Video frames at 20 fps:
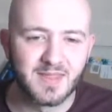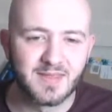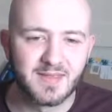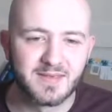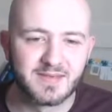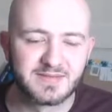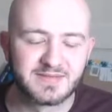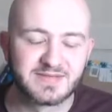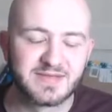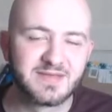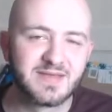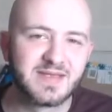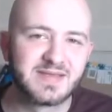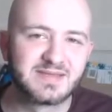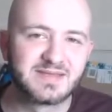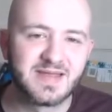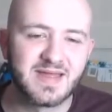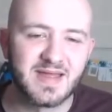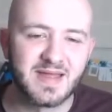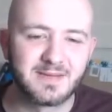So there's
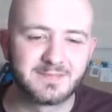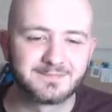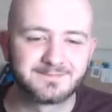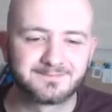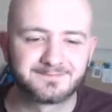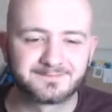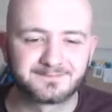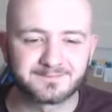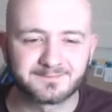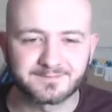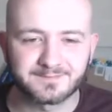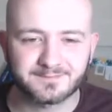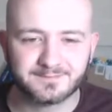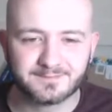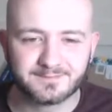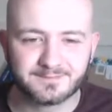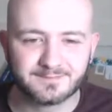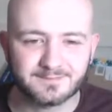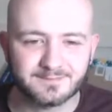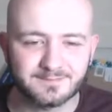that.
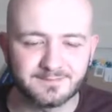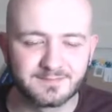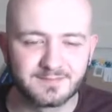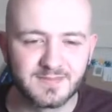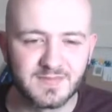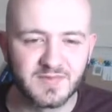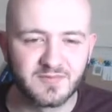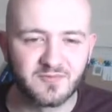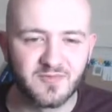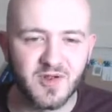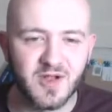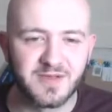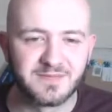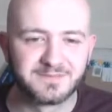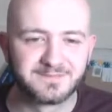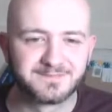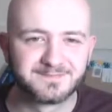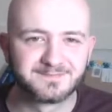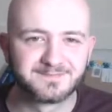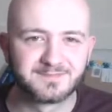Right.
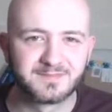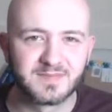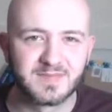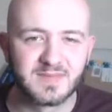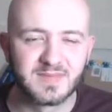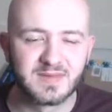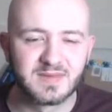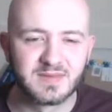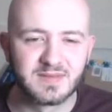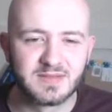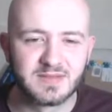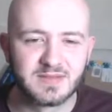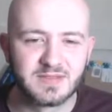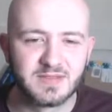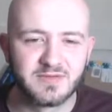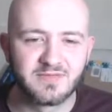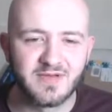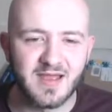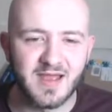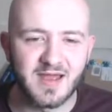
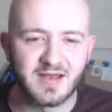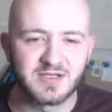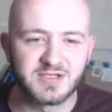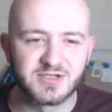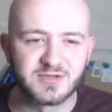You've hatched,